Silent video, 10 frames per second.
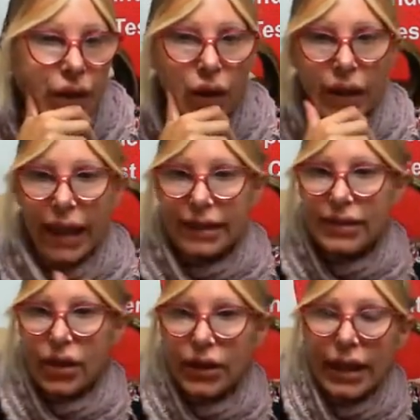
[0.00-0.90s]
Okay,
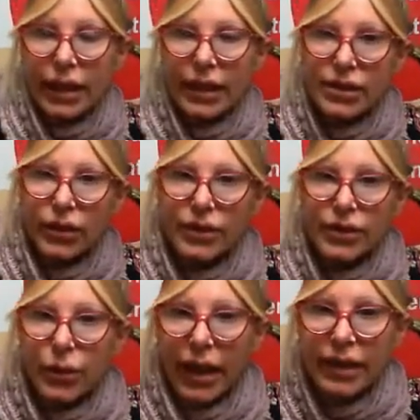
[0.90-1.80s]
so yeah,
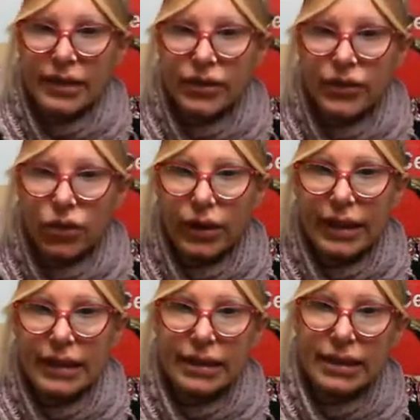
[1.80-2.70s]
so passive
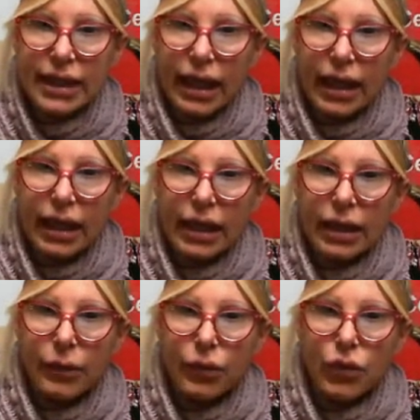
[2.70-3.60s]
voice,
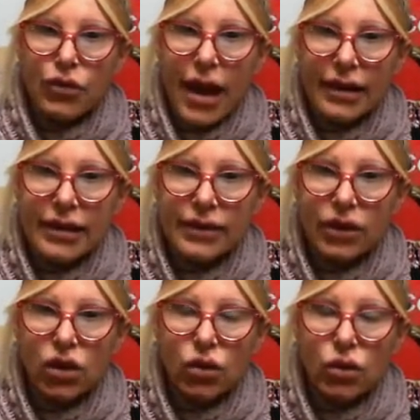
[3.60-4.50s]
relative
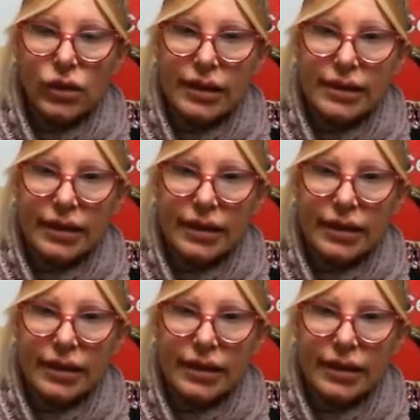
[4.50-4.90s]
clauses.